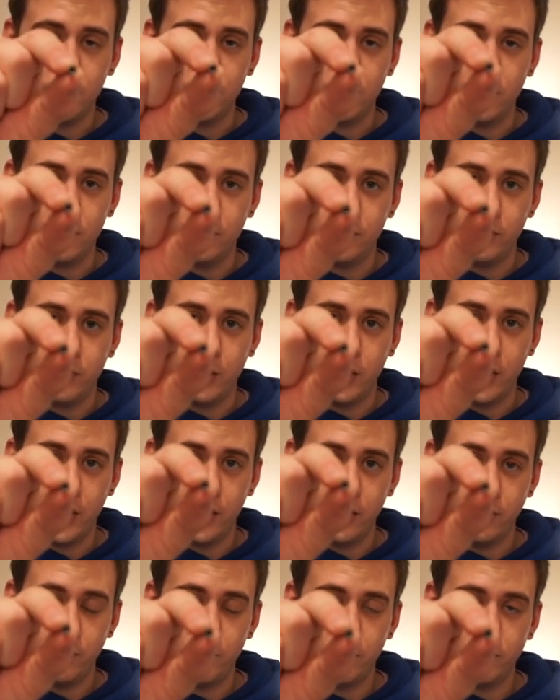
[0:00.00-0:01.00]
but
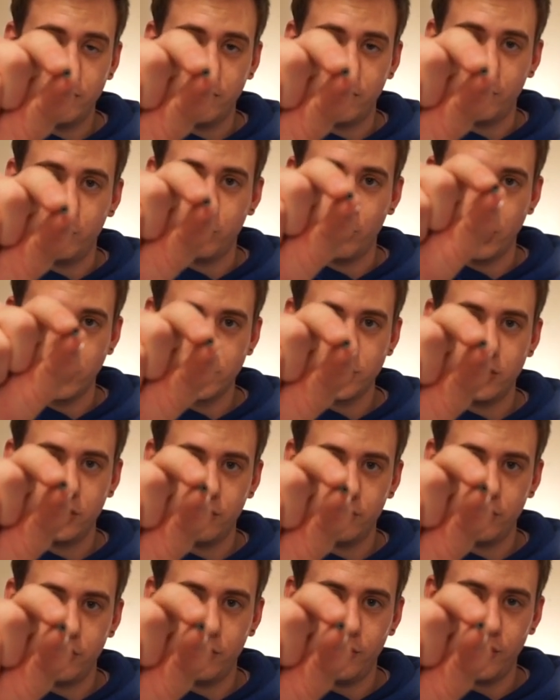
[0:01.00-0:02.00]
I just brushed
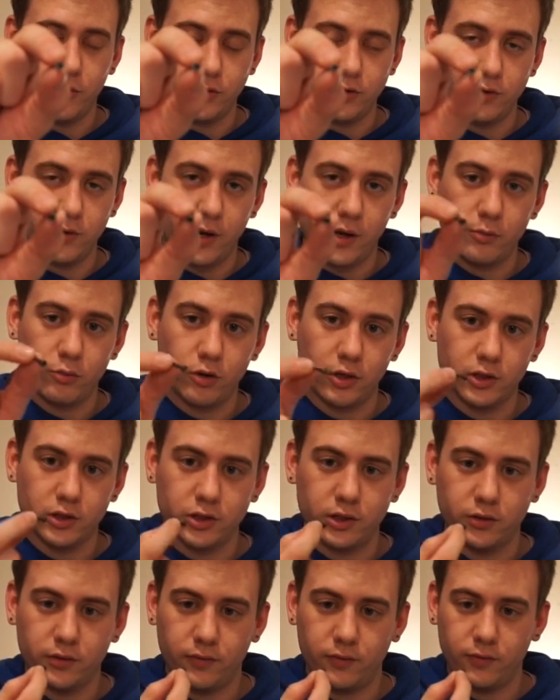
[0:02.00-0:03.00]
over it with a dry
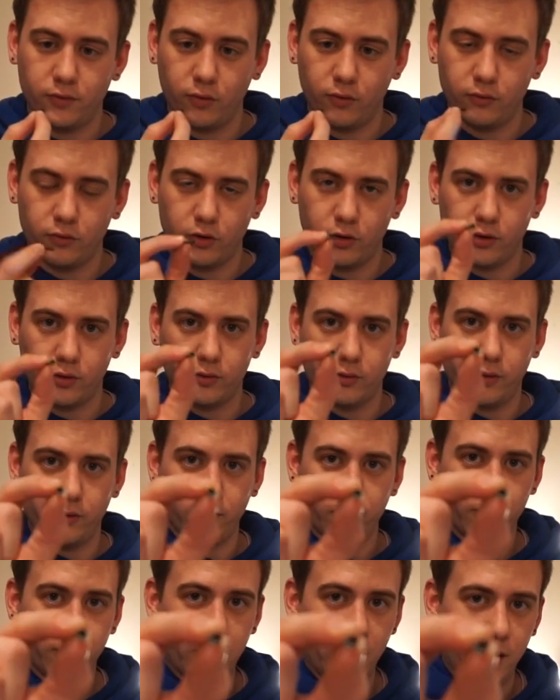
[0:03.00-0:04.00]
brush and silver
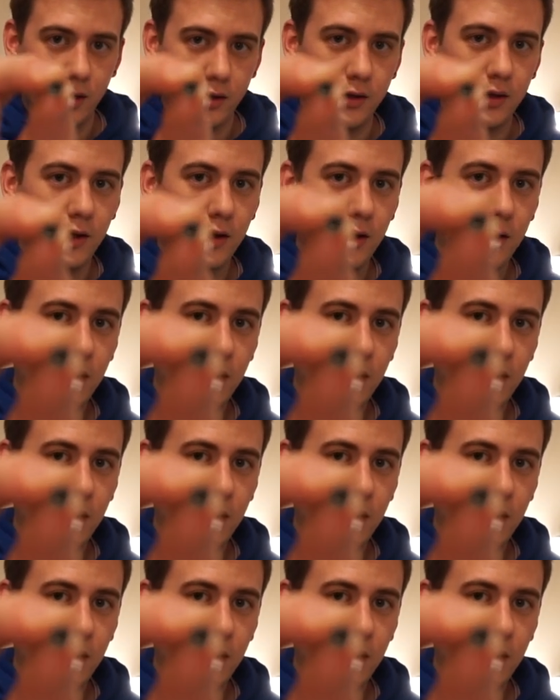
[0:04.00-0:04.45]
acrylic paint.